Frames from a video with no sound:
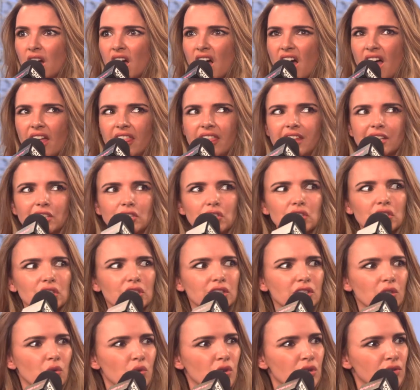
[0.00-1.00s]
And then you're
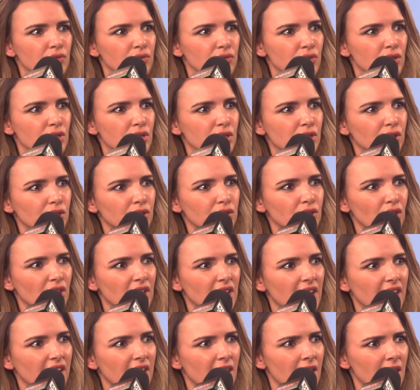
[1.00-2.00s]
just so confused. You're
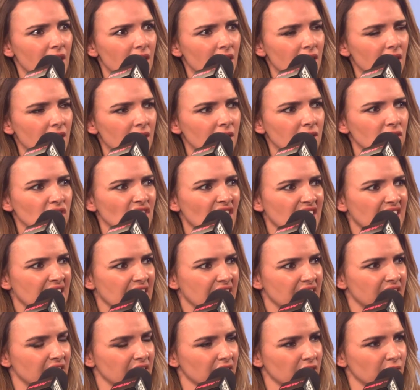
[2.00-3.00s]
like, oh, do I
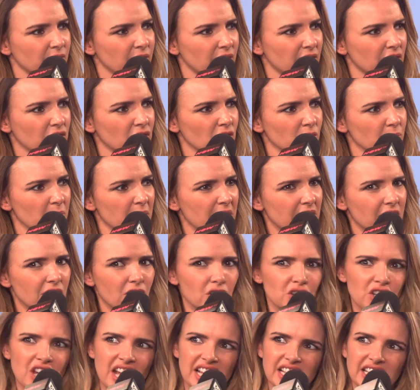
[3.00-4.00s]
like this version better
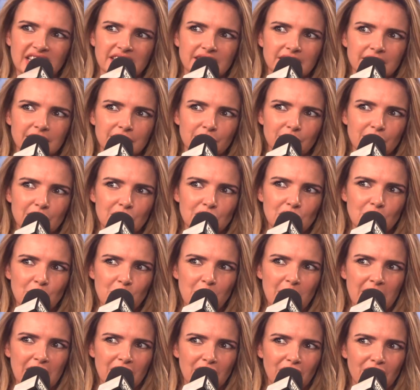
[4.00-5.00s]
or do I like this version
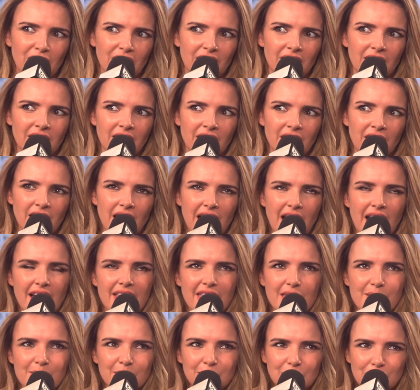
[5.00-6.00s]
better?
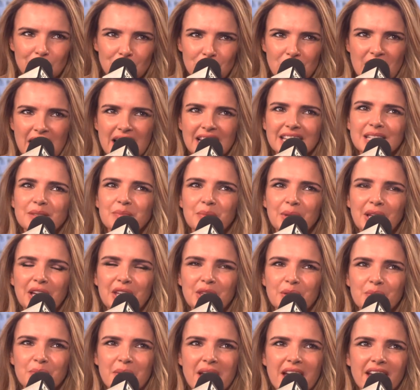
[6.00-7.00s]
And then when you're trying to play
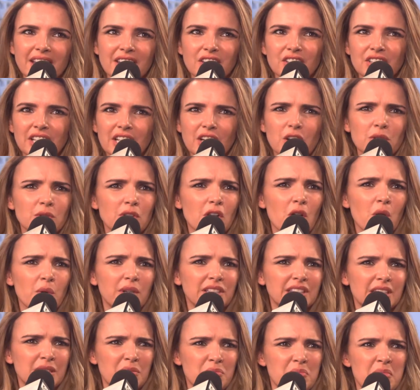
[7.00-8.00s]
them back, you're like, oh, no,
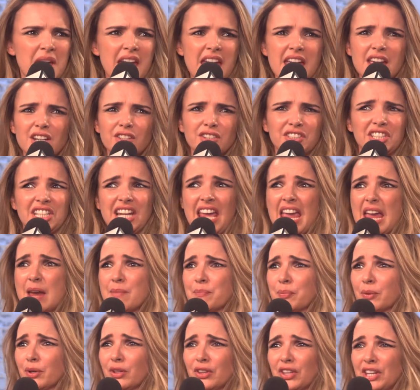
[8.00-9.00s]
is it May or is it
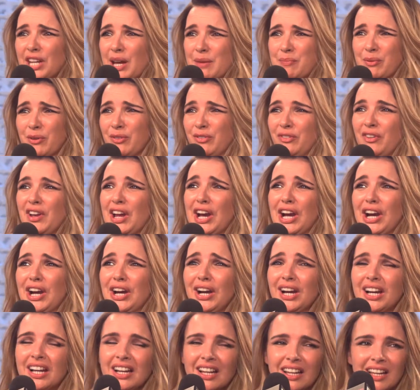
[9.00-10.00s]
April that I prefer?
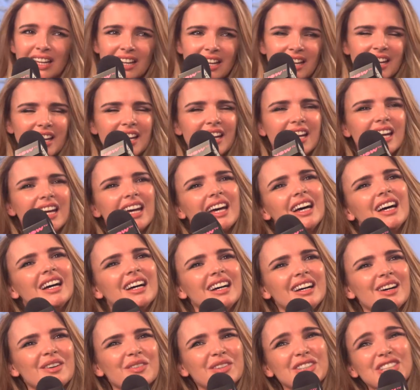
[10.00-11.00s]

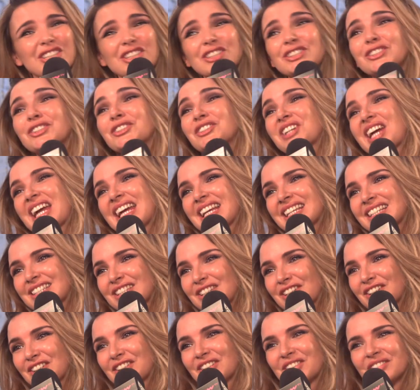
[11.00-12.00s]
Which is great,
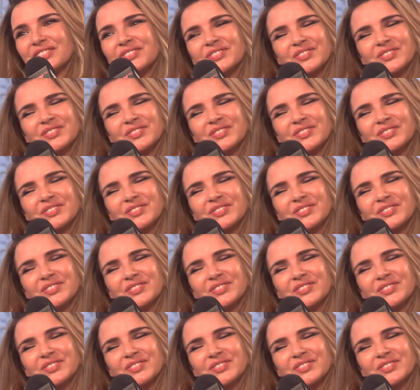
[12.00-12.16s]
too.